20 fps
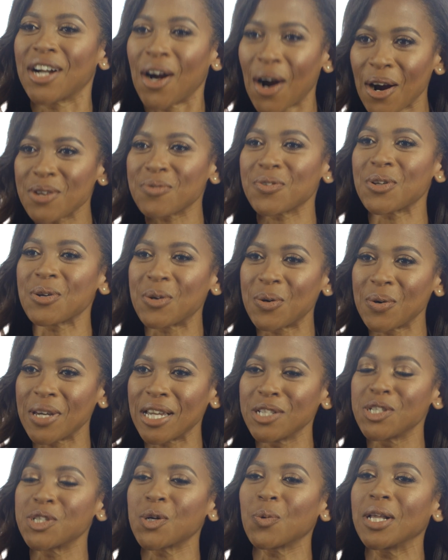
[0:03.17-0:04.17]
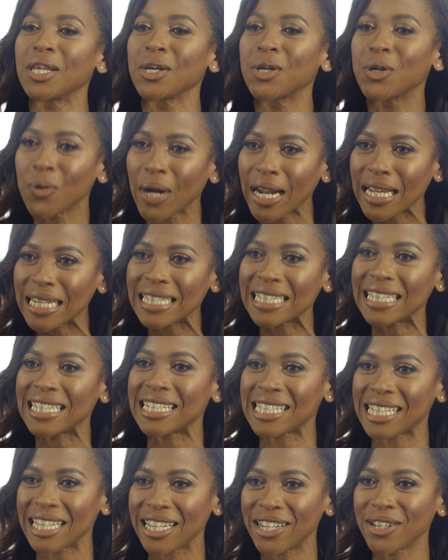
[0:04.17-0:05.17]
Carnival Queen Joella Crichton
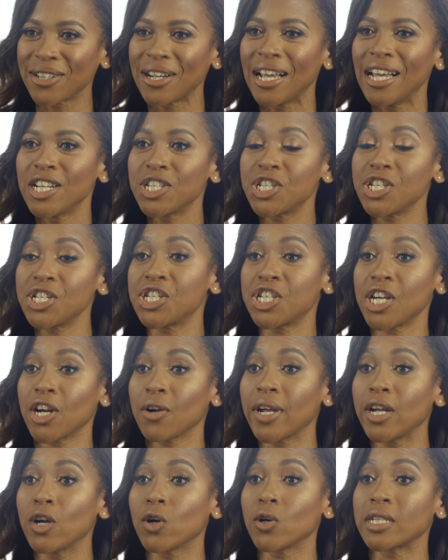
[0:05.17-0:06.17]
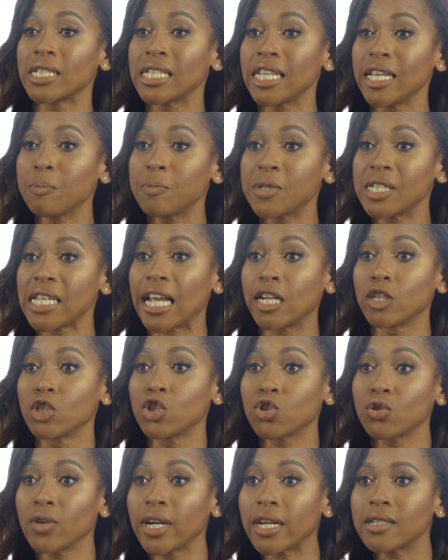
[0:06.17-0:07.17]
is here. She's sharing her tips and
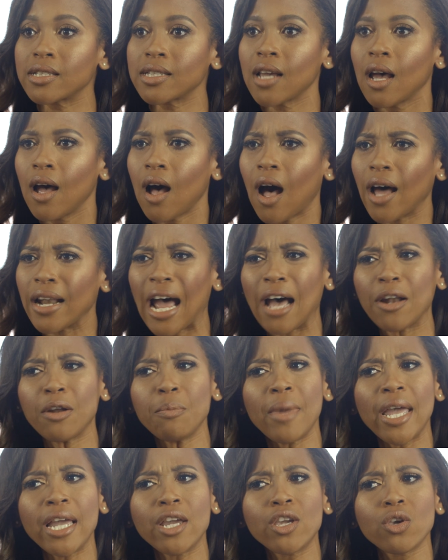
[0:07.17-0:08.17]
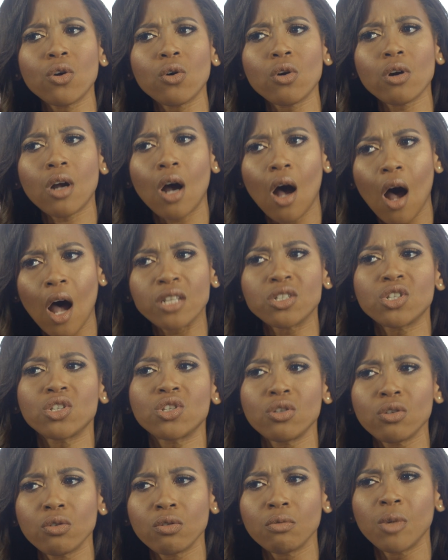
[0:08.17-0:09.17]
tricks on how to make your
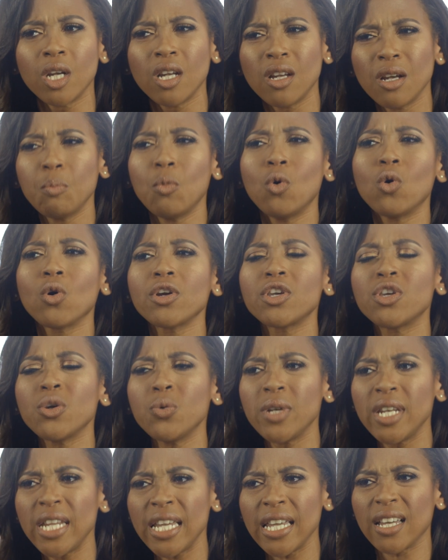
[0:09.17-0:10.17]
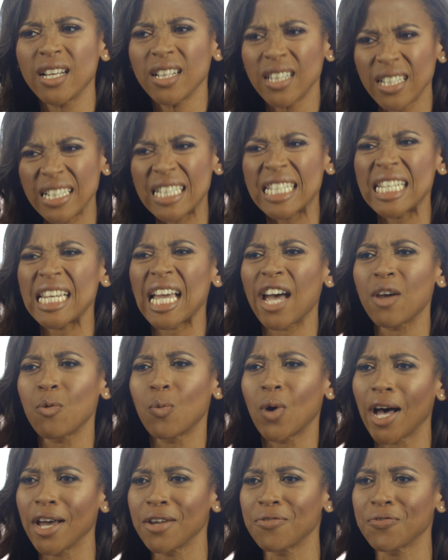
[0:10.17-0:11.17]
costume more unique. A little
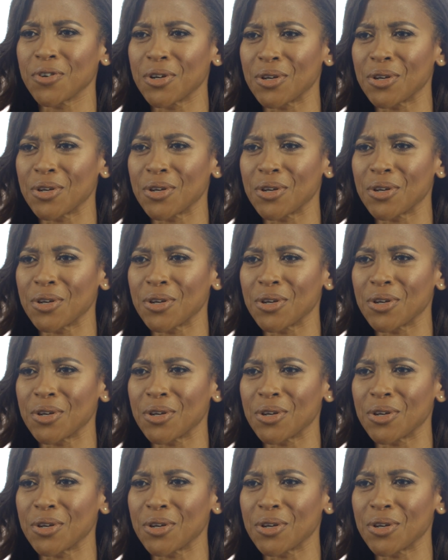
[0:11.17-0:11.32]
DIY for